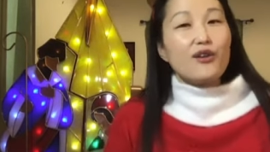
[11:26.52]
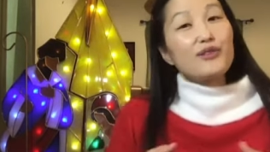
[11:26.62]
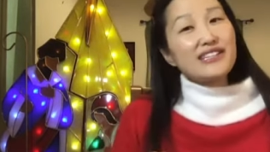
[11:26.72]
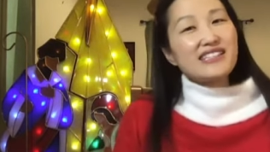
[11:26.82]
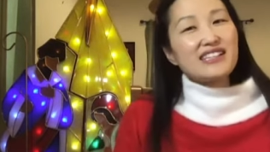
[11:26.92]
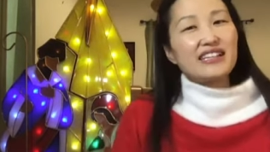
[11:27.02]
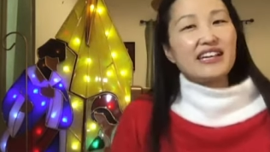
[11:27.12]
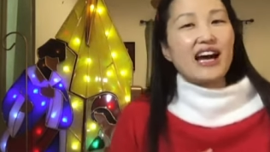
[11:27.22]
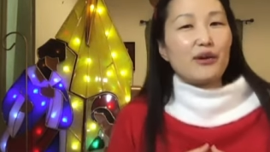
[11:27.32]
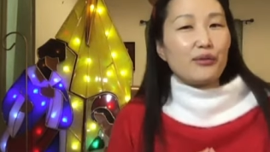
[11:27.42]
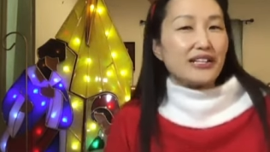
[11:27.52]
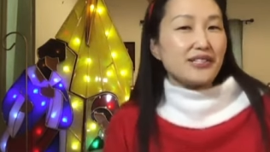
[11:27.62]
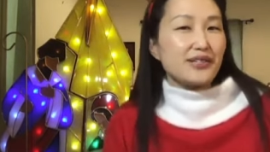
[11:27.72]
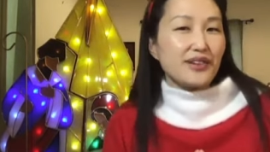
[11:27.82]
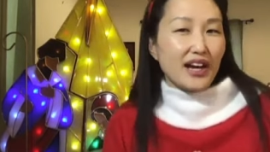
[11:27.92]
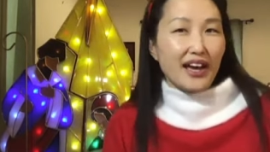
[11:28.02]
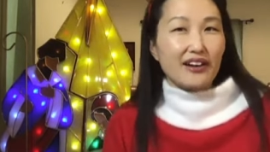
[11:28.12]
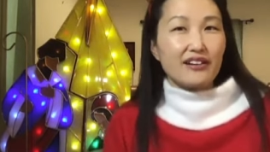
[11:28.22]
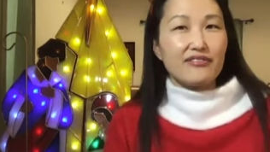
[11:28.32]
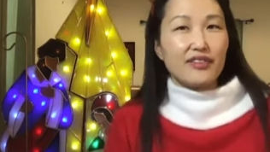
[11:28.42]
Recently, I went to
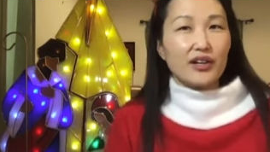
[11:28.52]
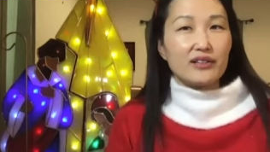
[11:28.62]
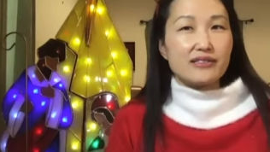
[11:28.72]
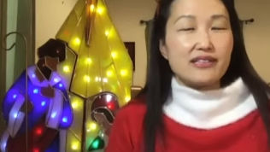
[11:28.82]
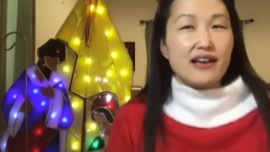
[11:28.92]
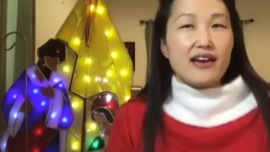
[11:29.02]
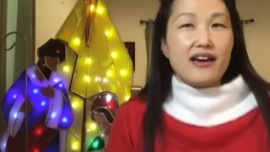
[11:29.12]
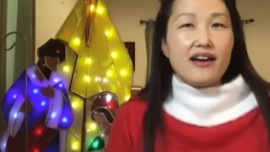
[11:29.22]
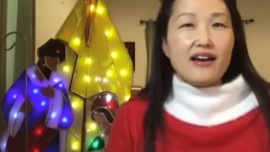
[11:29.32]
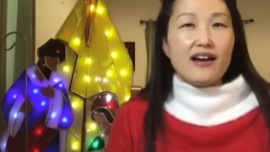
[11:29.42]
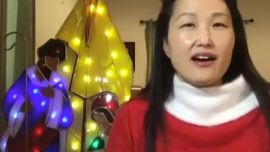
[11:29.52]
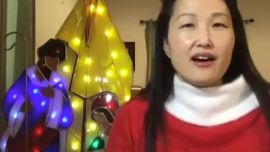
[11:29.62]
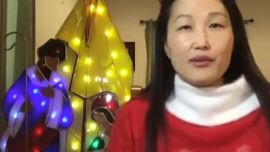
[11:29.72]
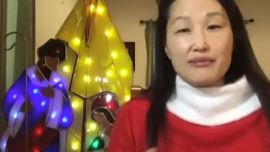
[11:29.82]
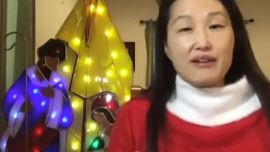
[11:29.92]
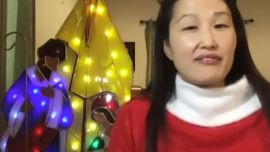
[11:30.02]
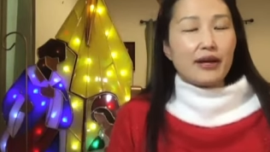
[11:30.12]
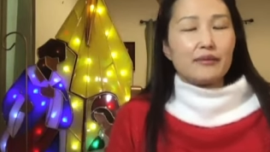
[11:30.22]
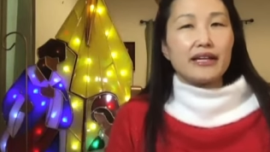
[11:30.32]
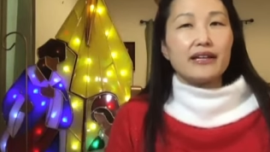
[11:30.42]
Niagara Falls uh, with my
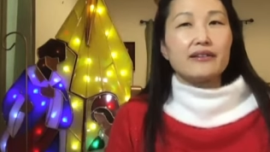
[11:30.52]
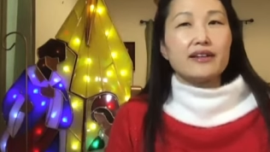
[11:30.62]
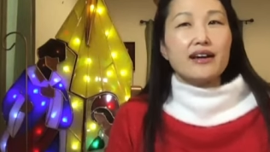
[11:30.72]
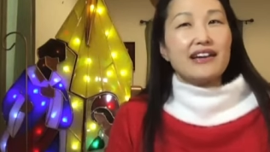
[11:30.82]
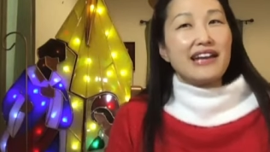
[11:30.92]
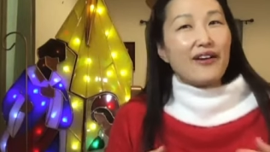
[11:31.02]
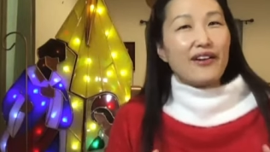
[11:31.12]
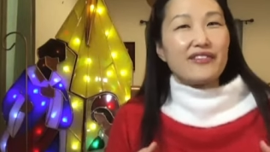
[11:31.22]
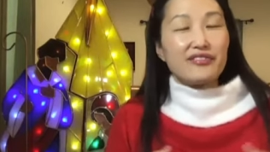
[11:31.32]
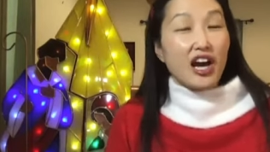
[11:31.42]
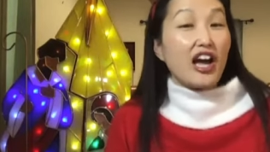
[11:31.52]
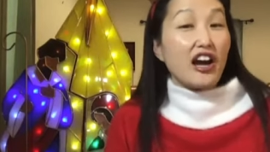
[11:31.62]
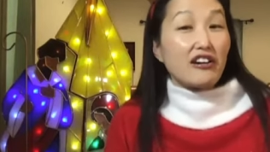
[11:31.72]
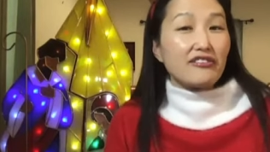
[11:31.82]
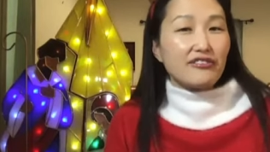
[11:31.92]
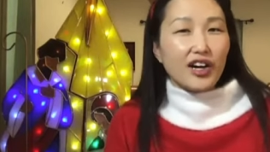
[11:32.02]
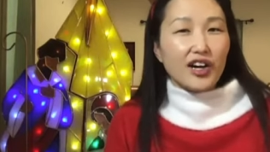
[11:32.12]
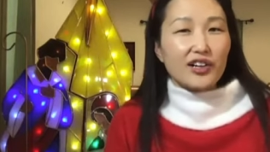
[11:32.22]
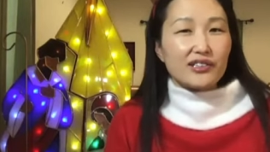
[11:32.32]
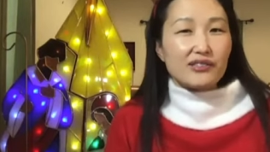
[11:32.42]
family. Now, if Niagara
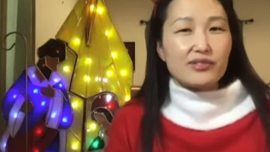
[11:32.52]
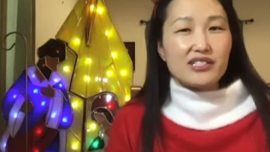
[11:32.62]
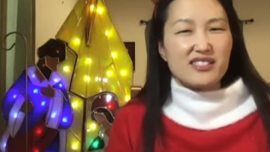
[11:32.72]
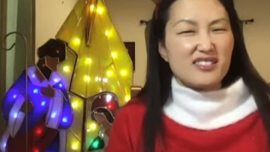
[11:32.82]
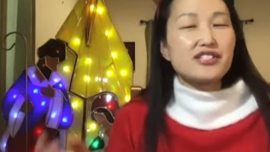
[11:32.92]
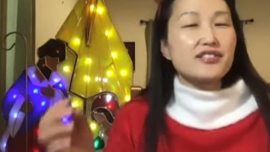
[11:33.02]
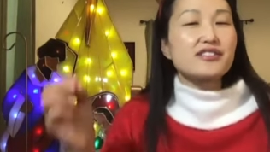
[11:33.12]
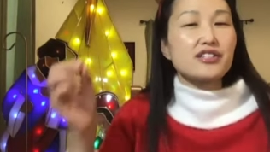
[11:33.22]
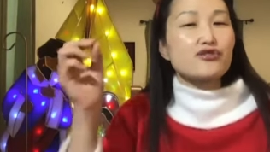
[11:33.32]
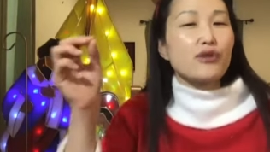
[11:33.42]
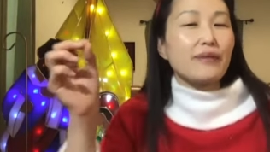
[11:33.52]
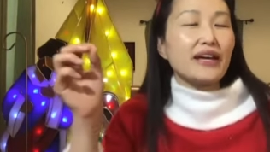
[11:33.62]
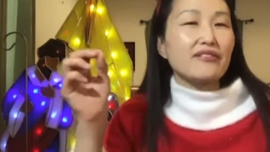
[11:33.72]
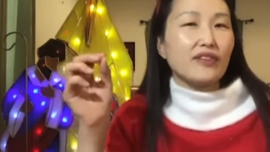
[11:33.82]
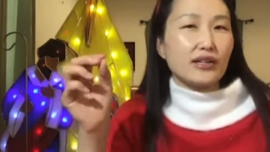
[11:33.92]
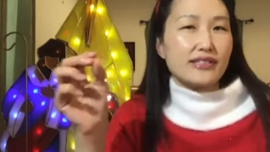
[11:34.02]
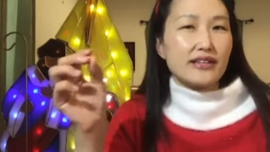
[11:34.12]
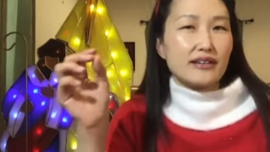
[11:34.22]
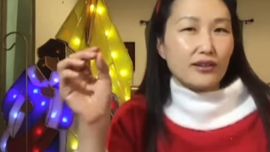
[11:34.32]
Falls was just a dripping faucet,